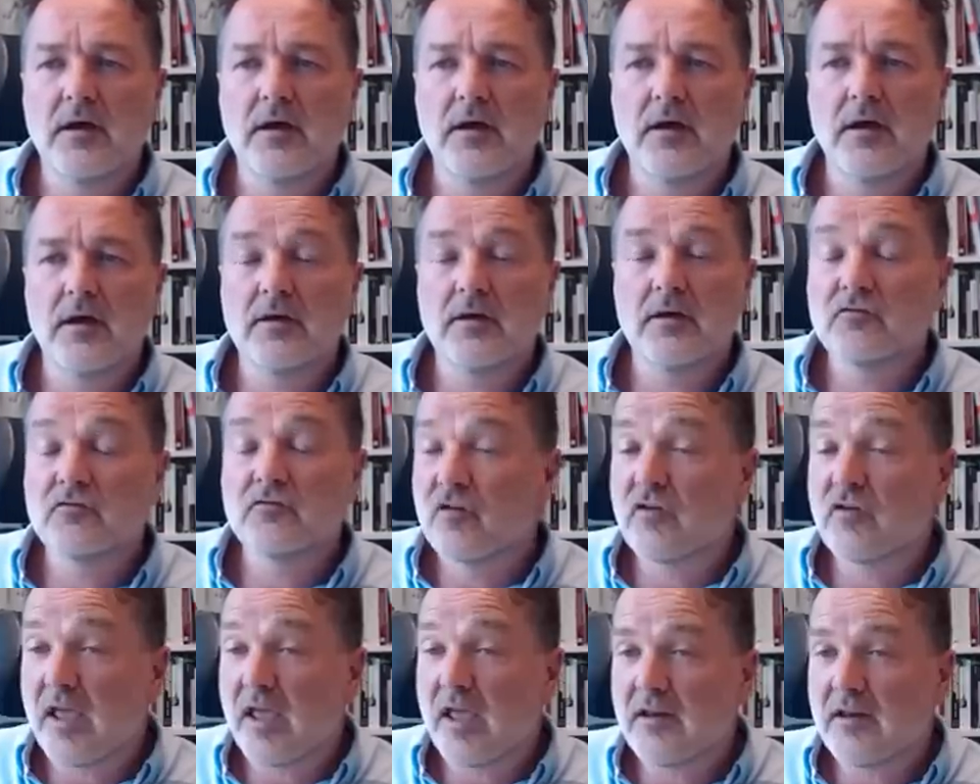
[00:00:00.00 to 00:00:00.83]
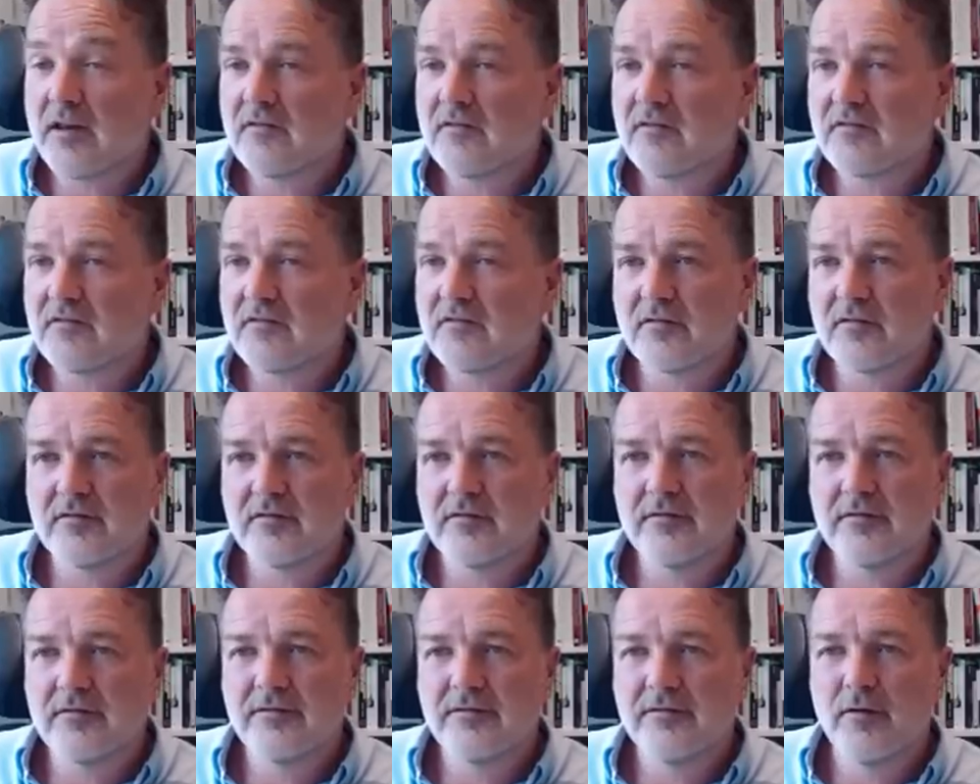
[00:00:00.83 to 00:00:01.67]
a change
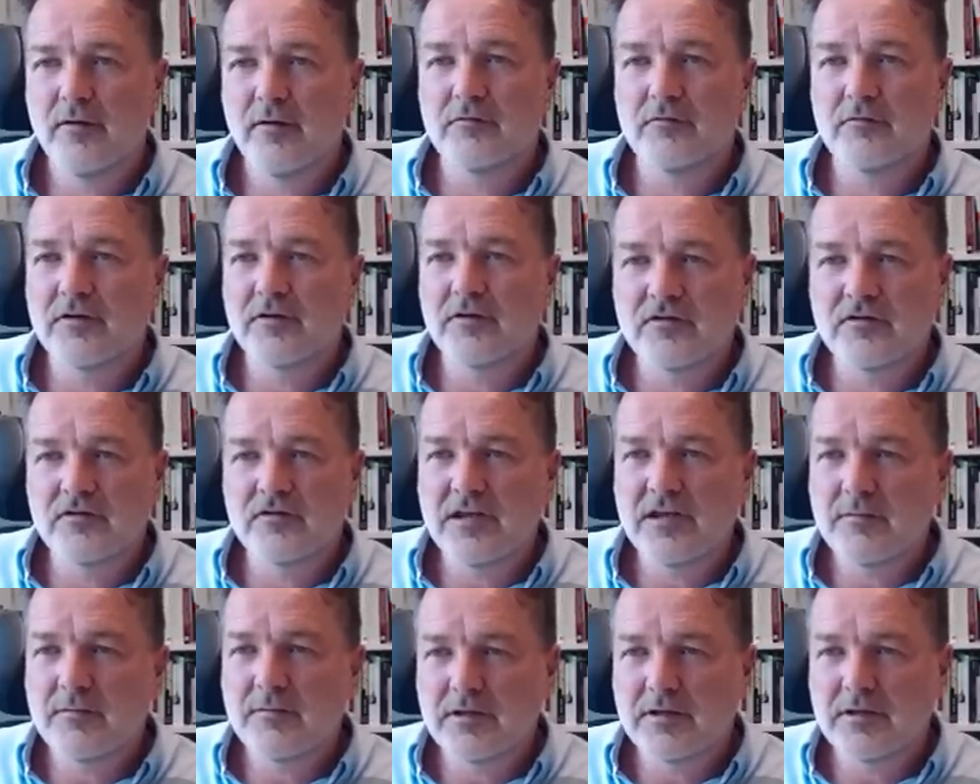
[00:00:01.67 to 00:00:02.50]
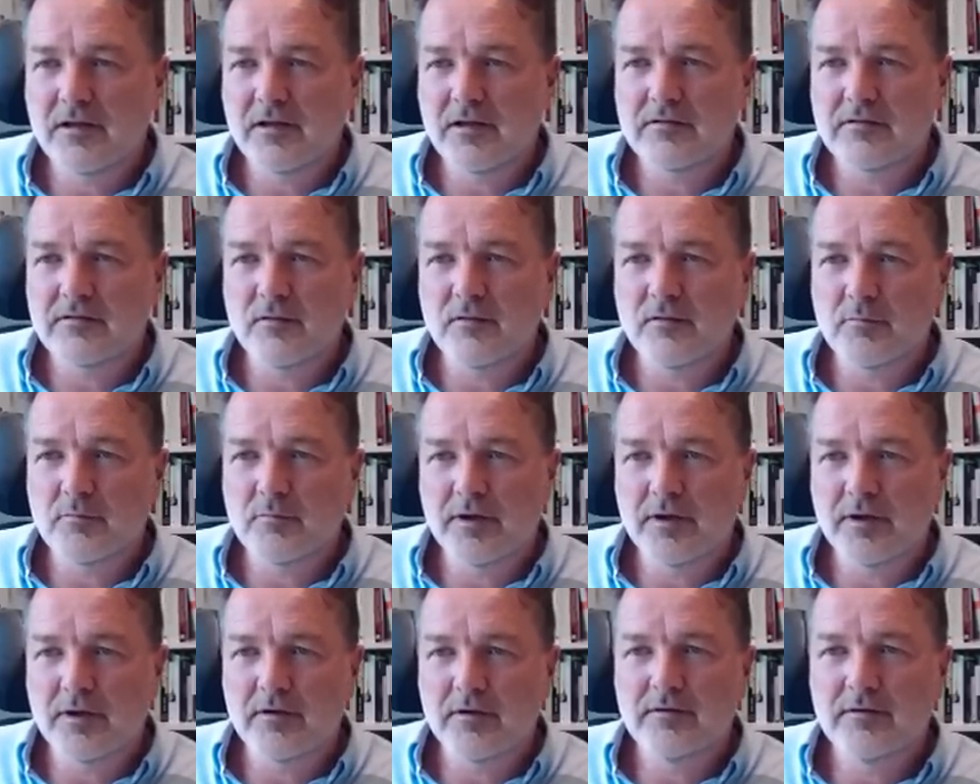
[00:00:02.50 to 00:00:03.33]
of regime in
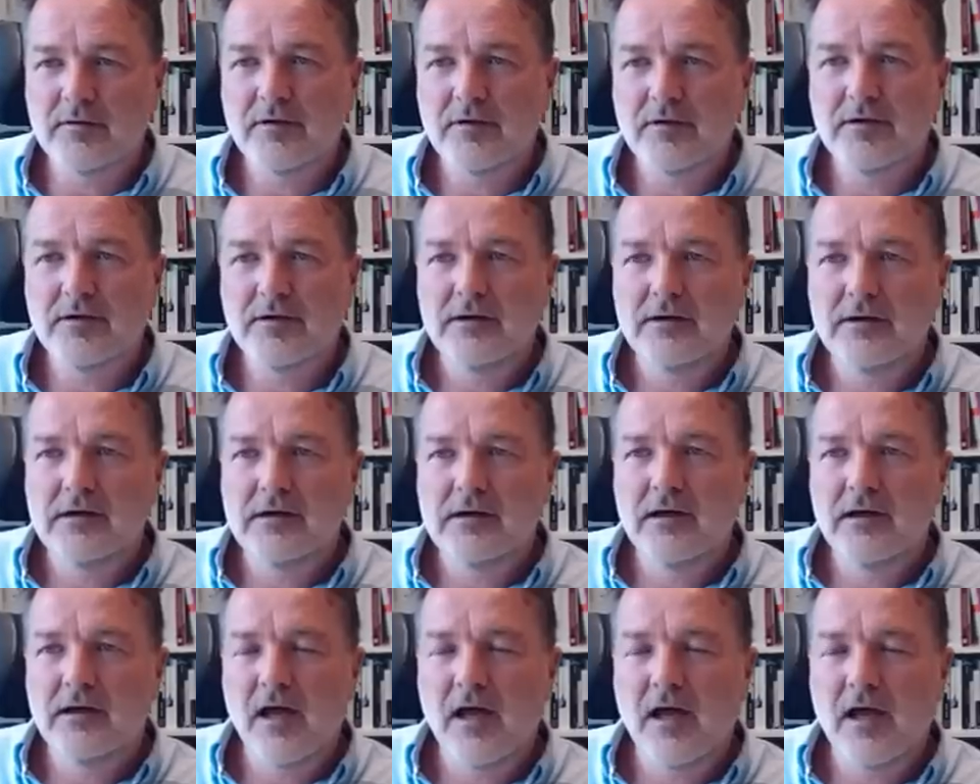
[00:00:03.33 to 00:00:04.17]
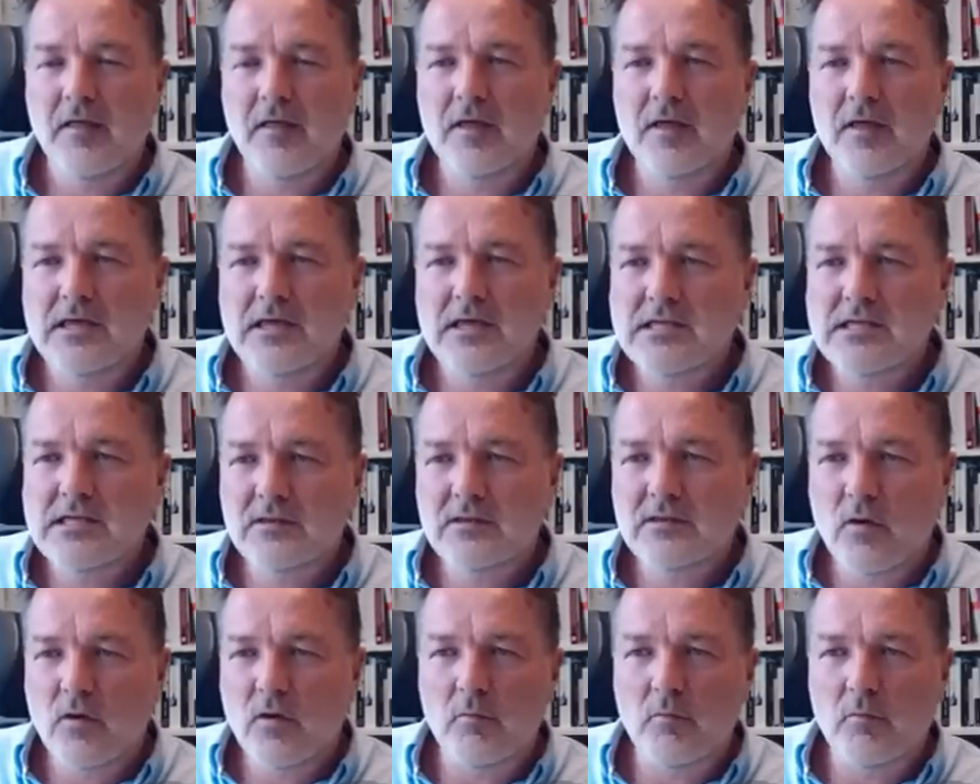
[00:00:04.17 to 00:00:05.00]
Ethiopia and the
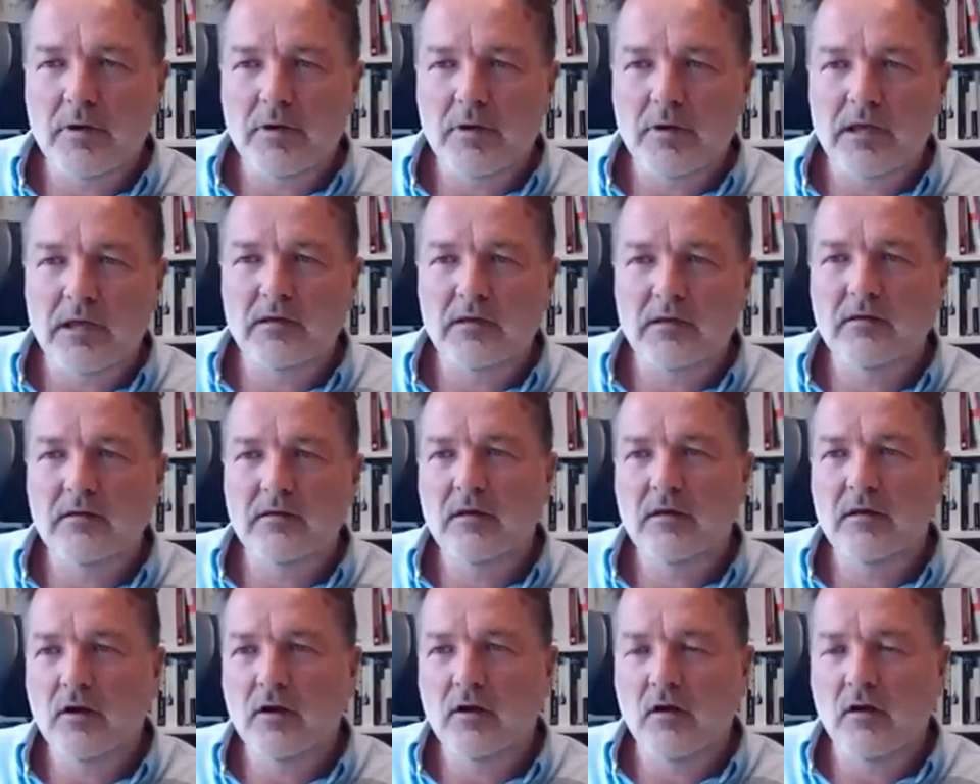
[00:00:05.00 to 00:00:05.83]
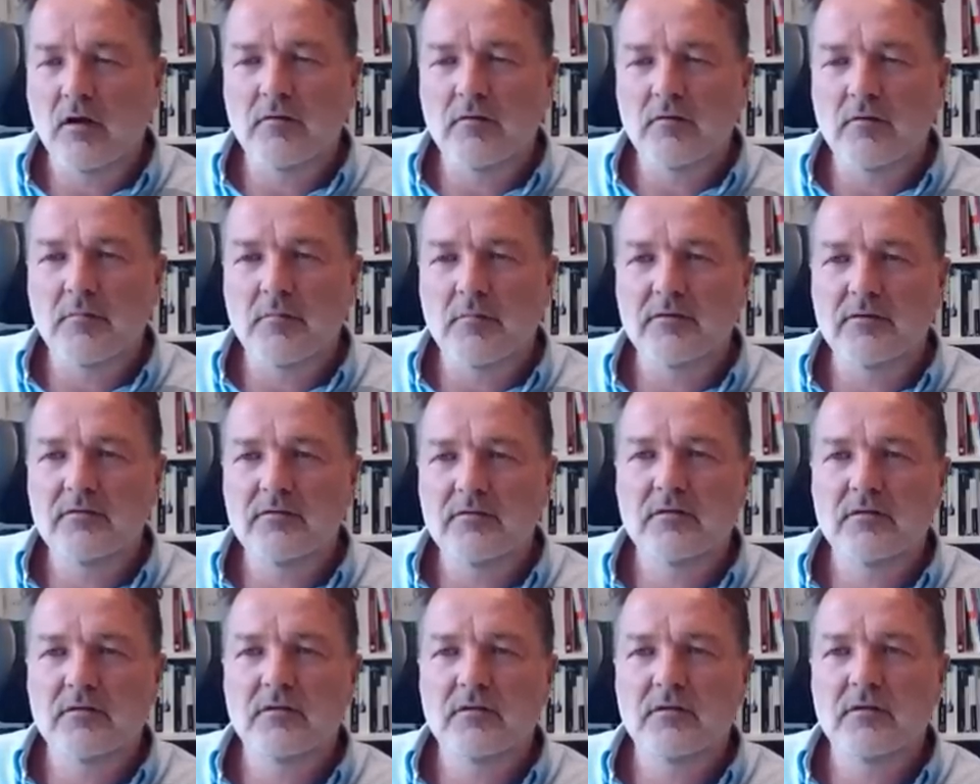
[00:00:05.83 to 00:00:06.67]
incoming
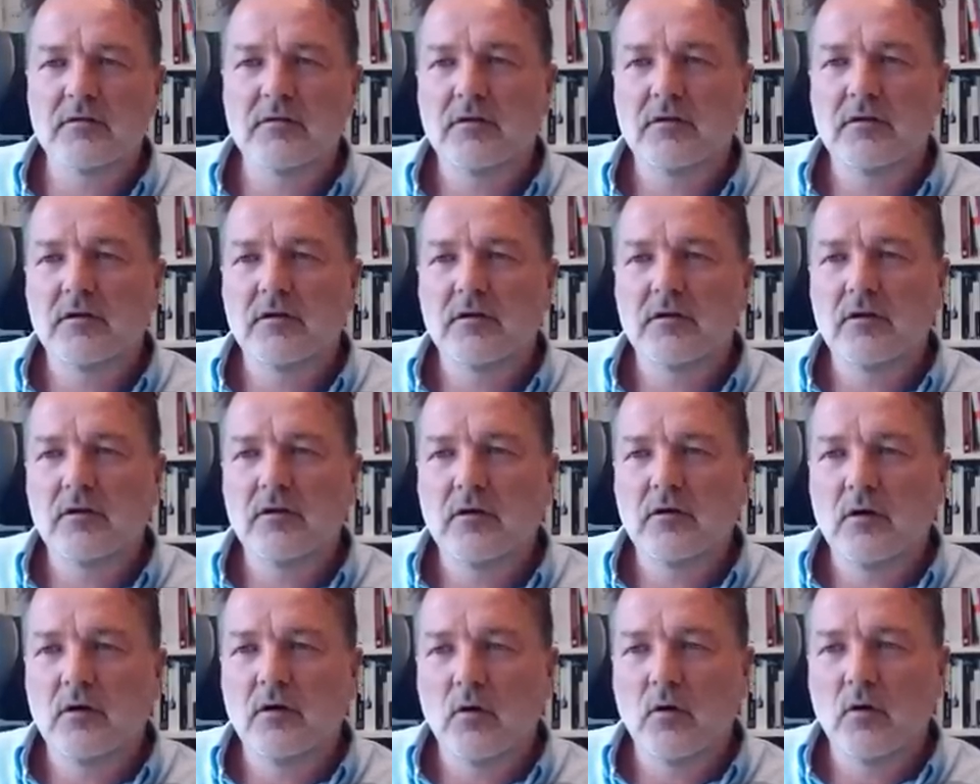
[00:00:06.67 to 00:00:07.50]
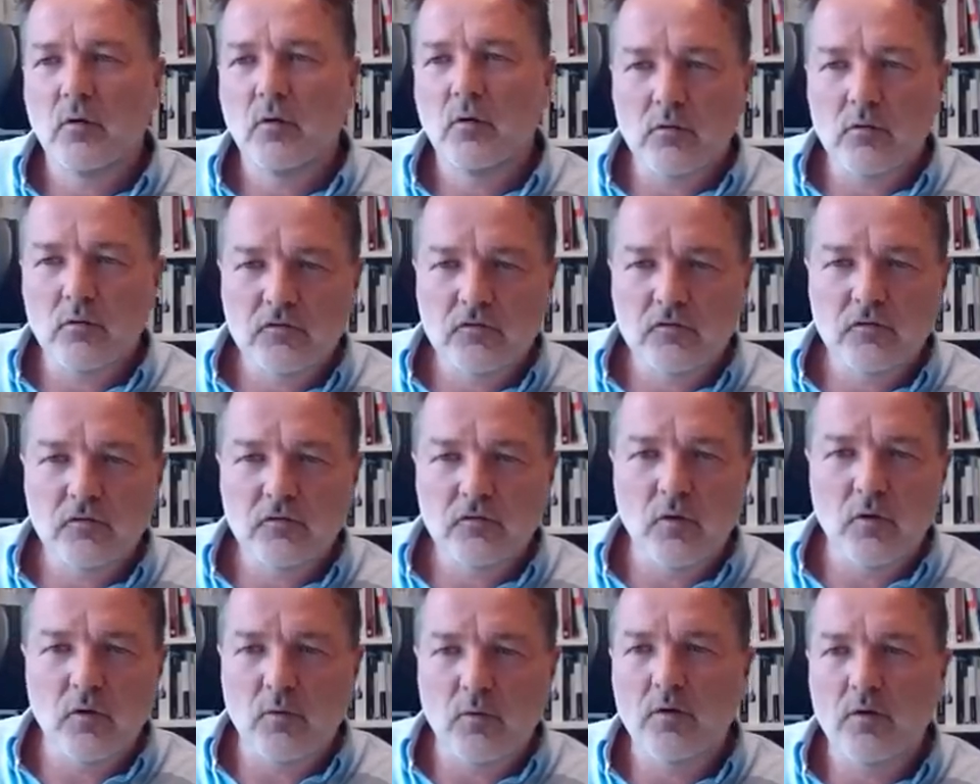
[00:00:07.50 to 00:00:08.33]
government
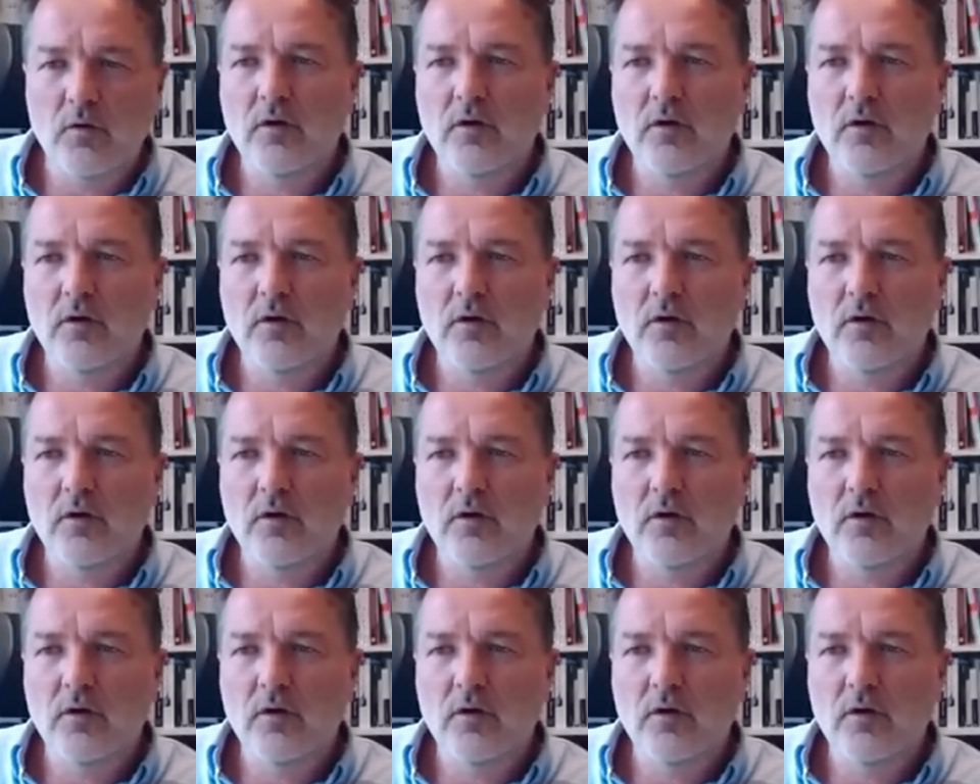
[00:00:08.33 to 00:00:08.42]
also